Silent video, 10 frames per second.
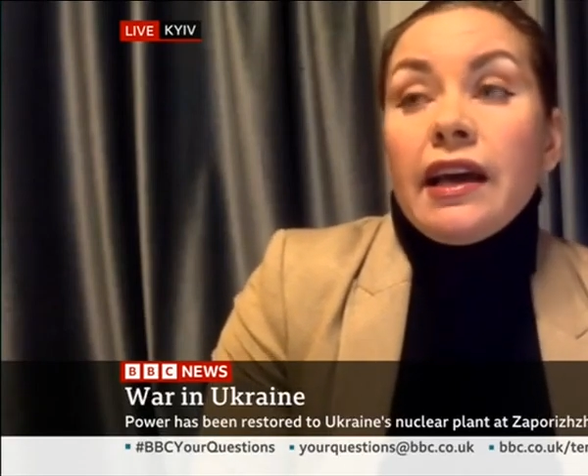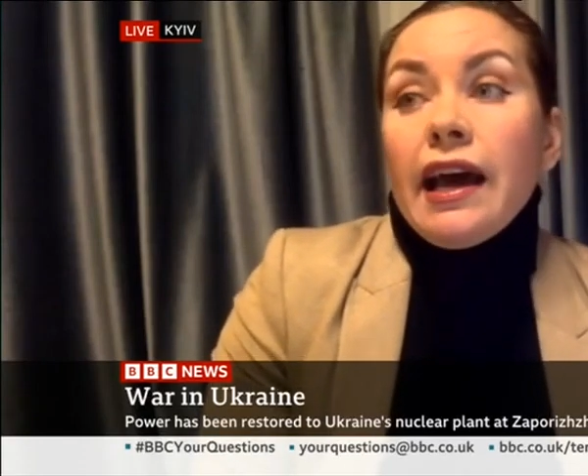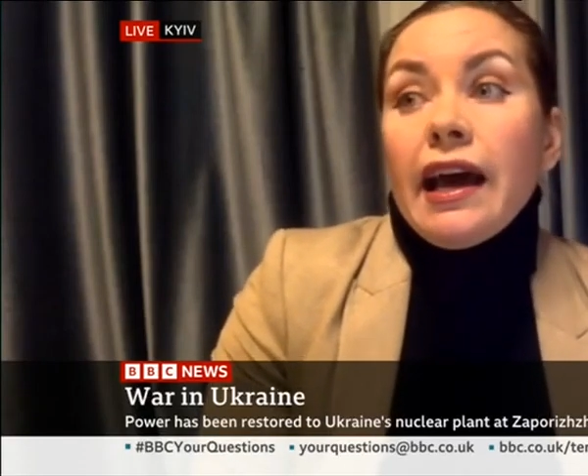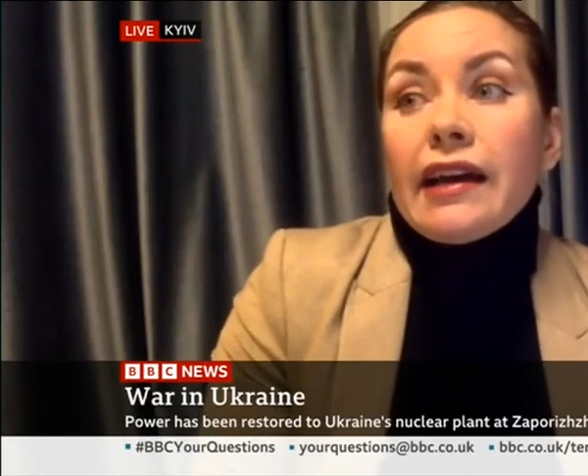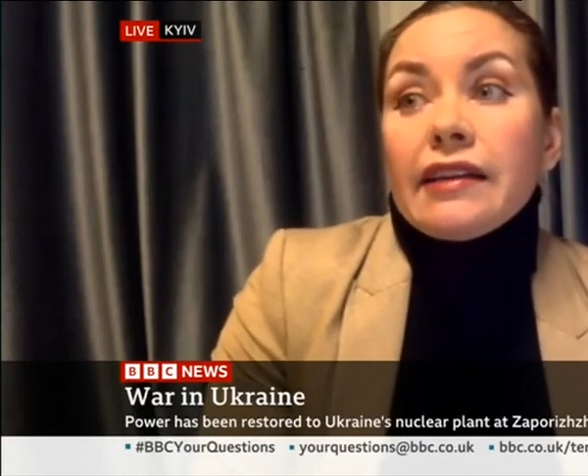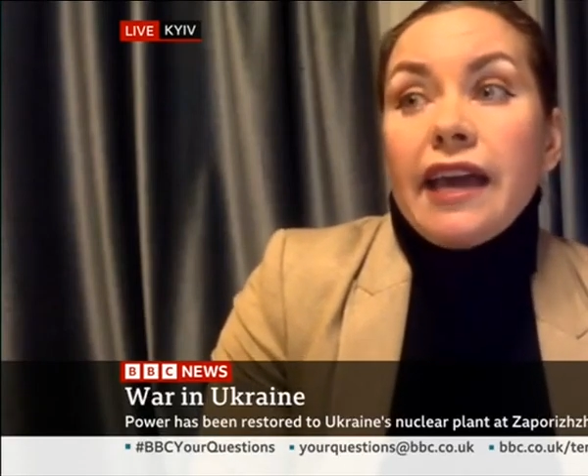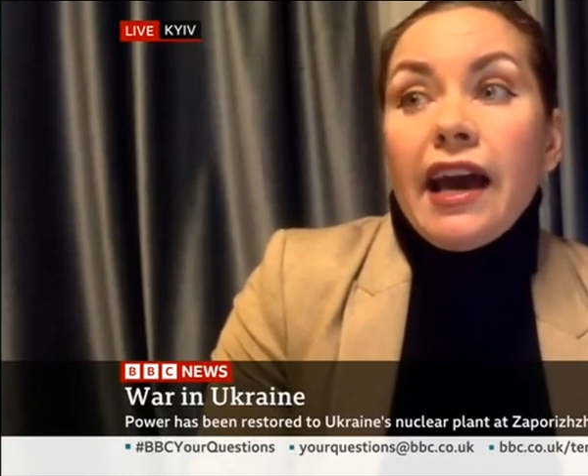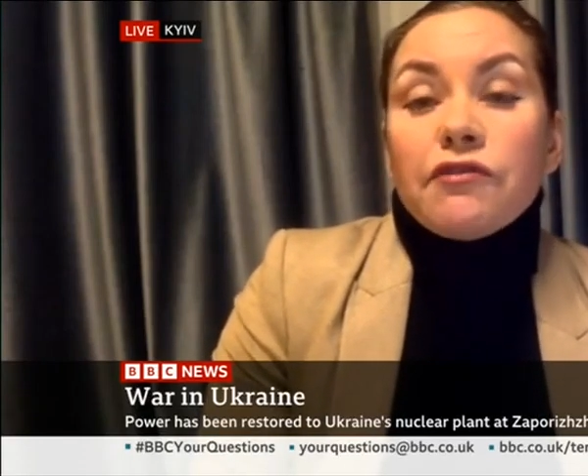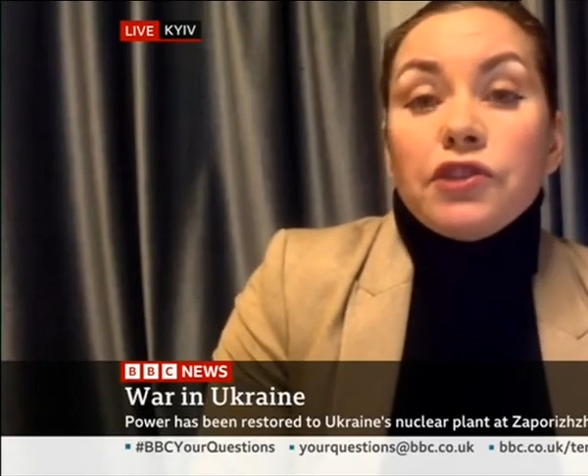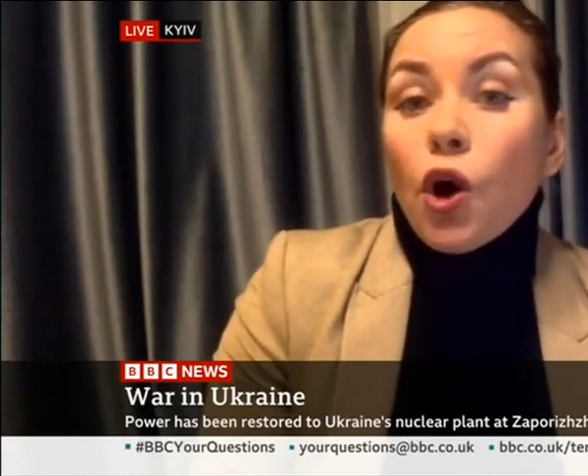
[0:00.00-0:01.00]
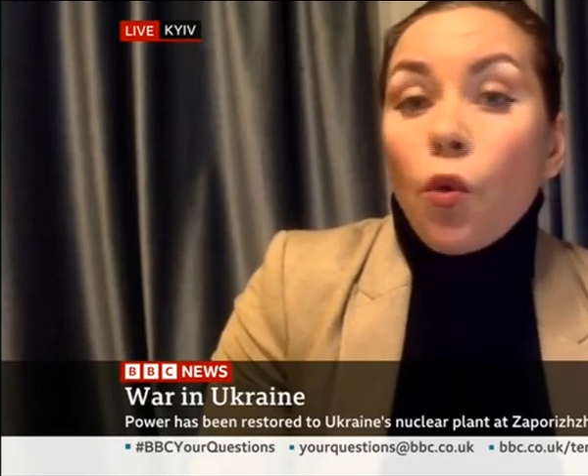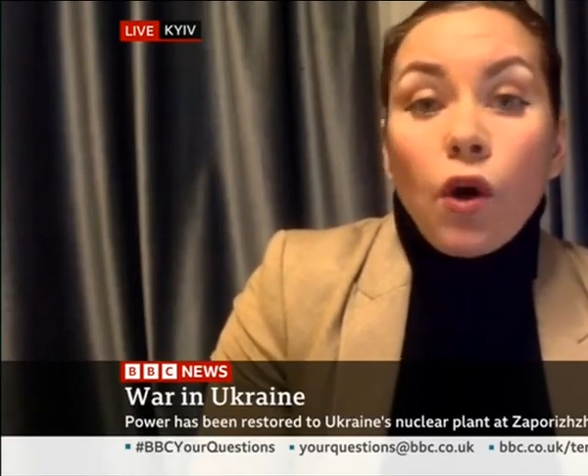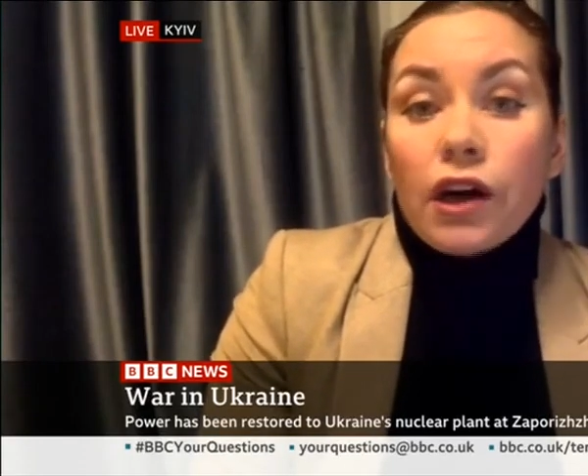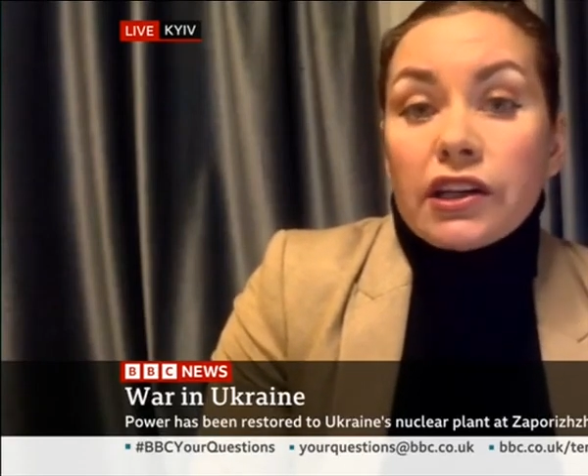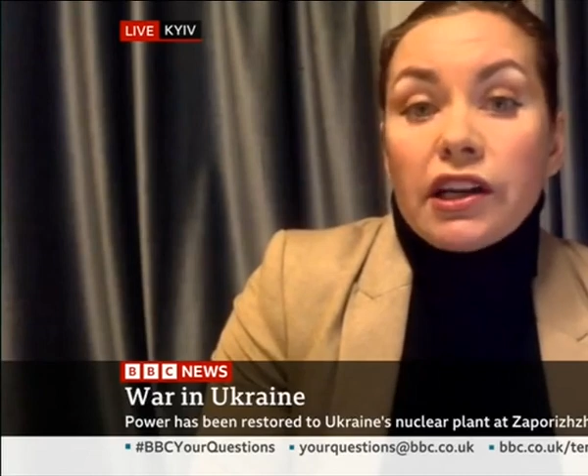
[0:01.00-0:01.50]
and they have no
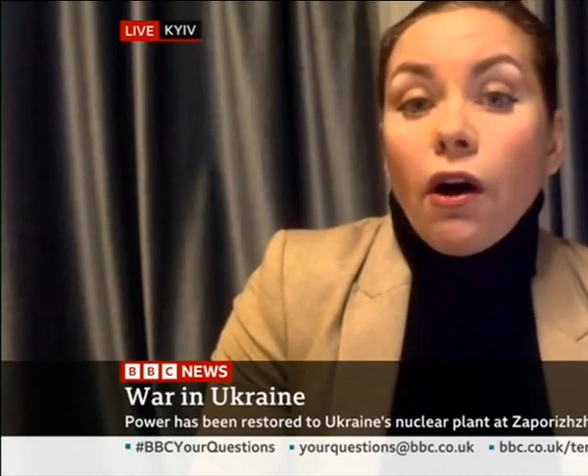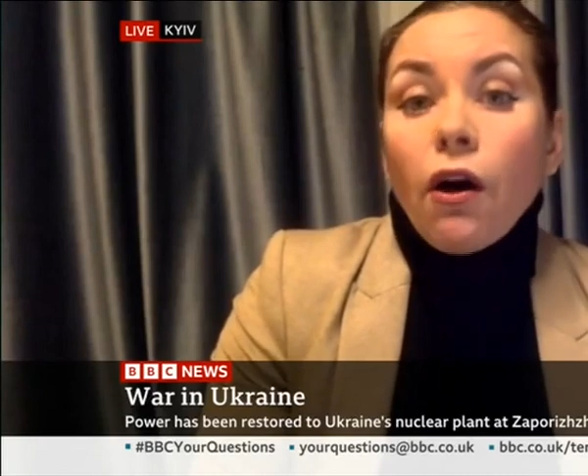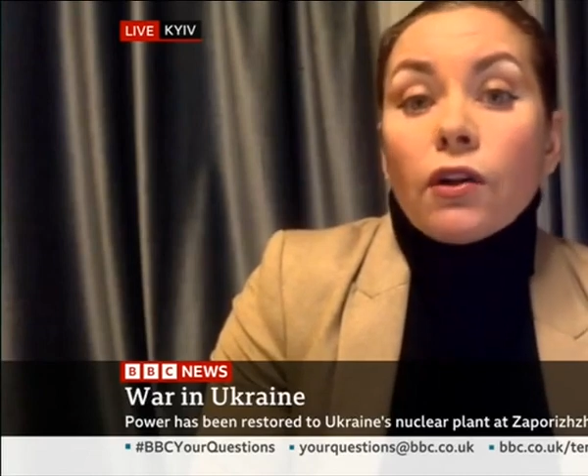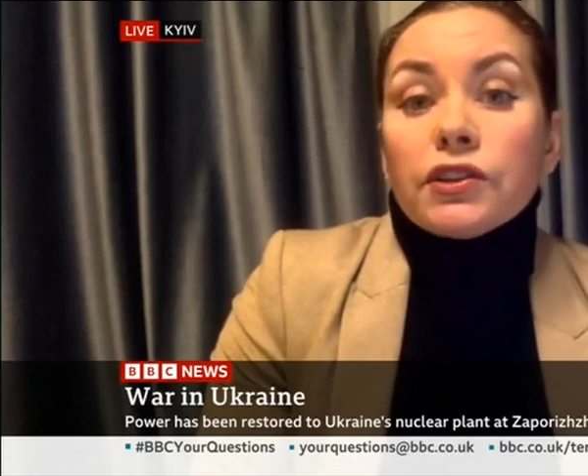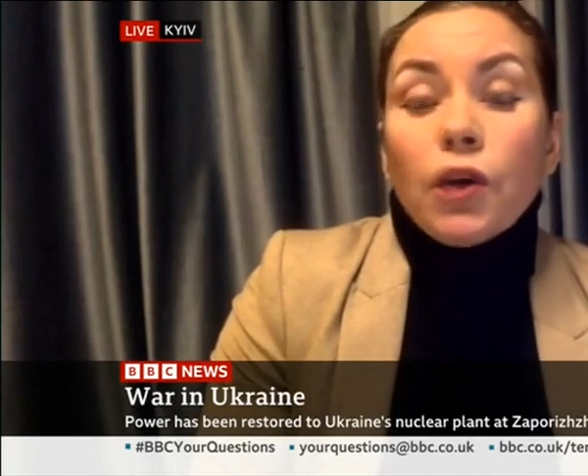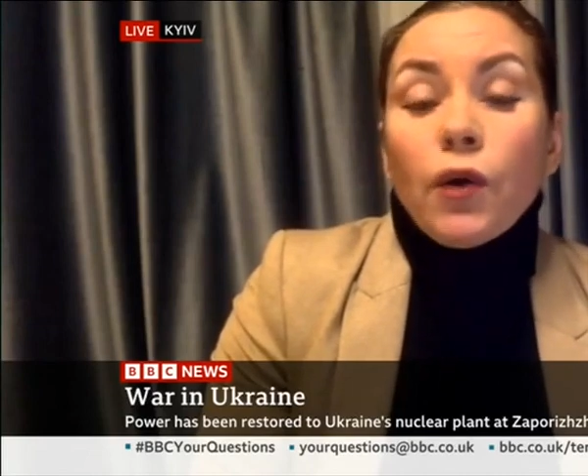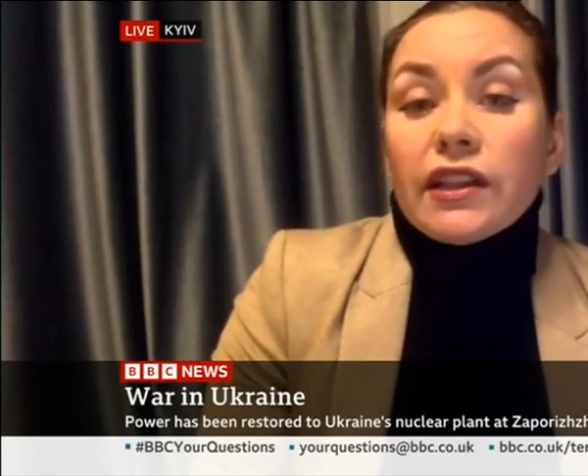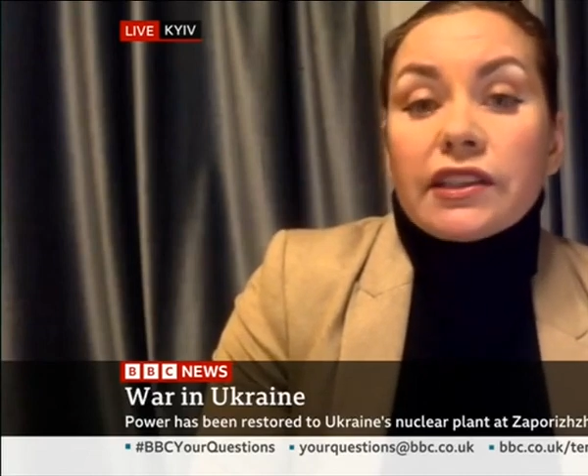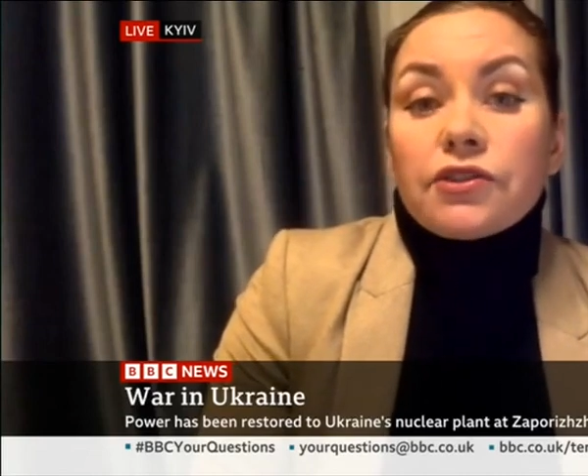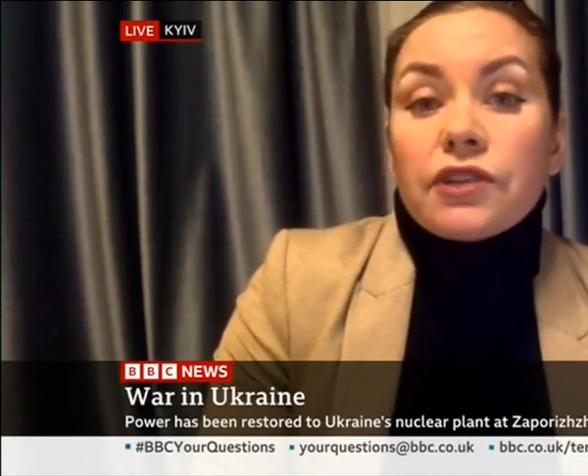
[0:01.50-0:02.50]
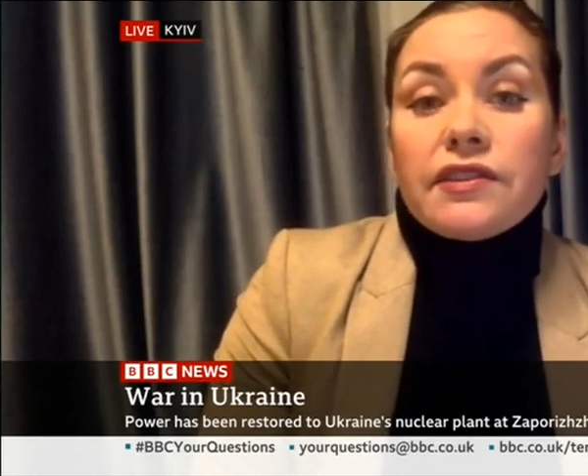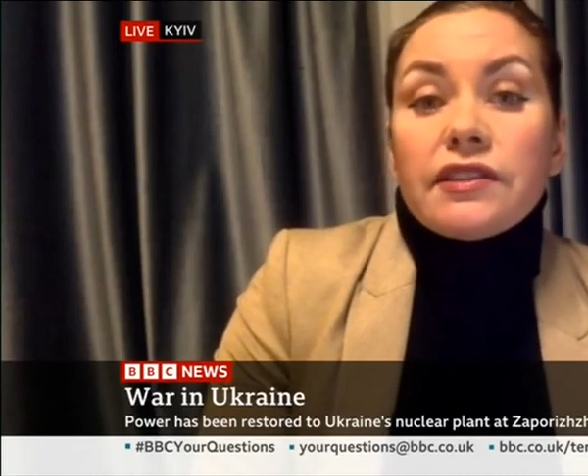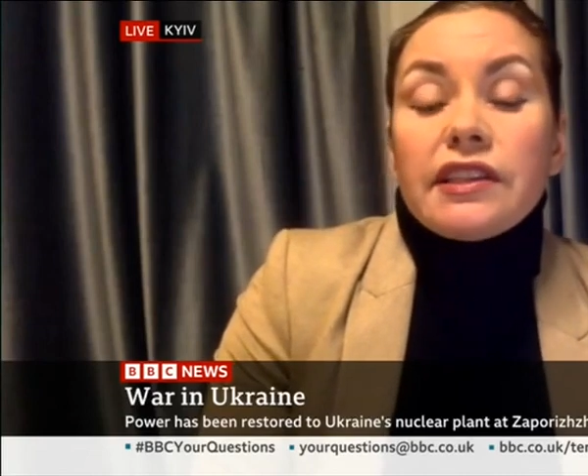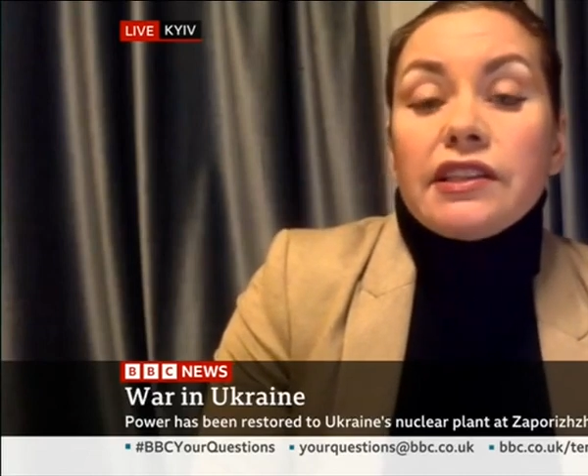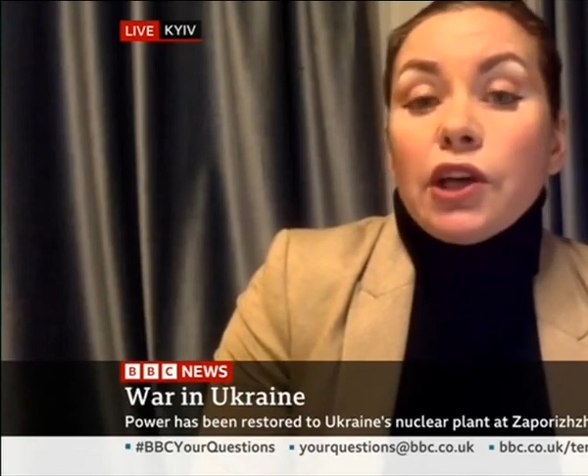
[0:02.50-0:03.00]
water at all, no
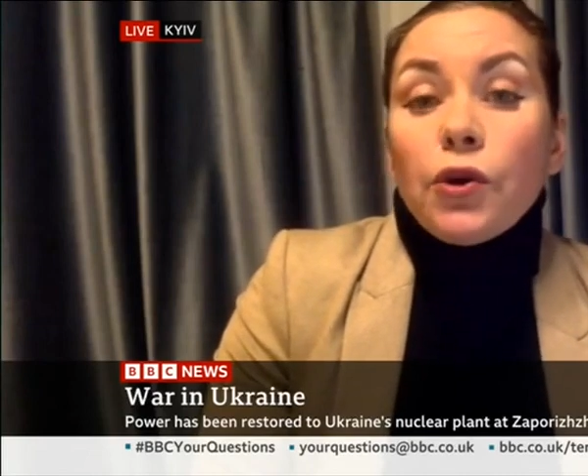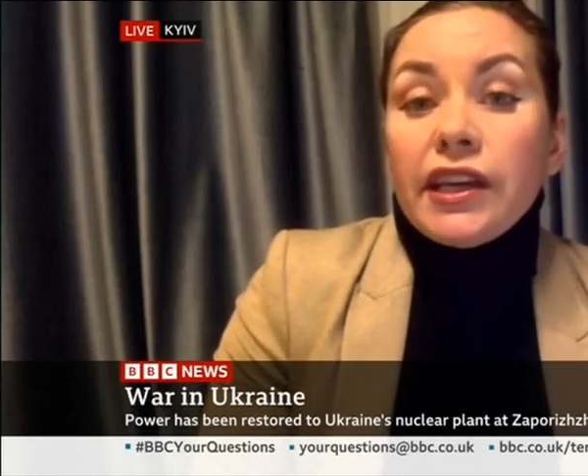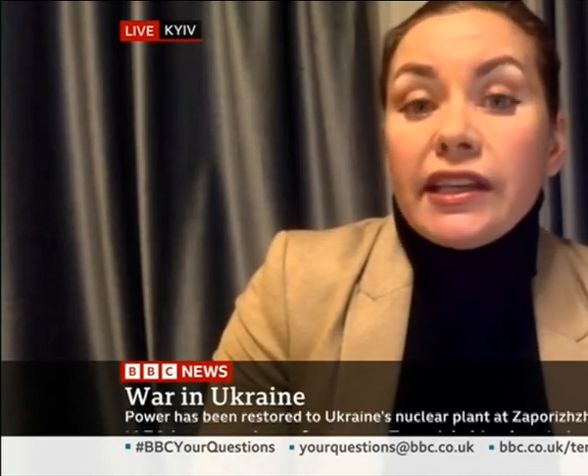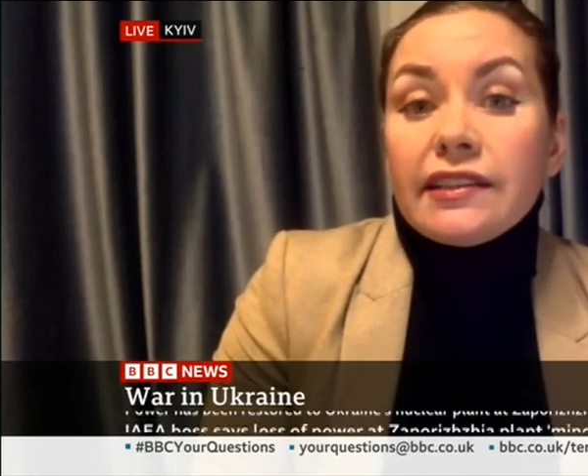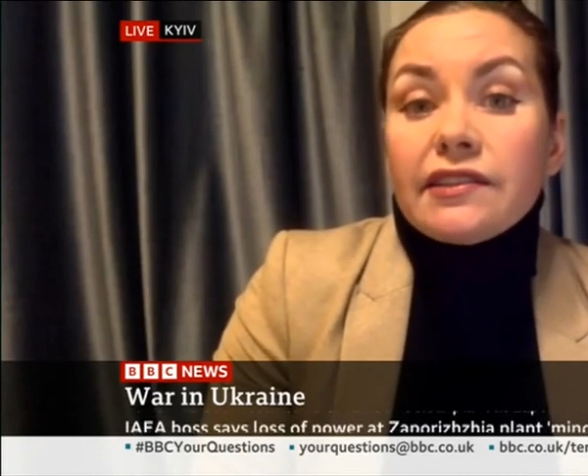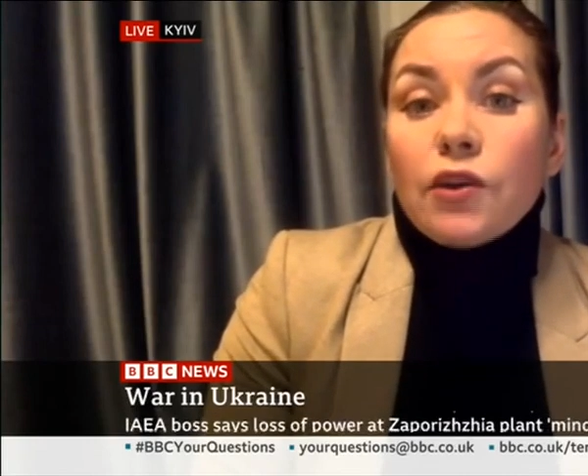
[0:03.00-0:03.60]
electricity, no heat.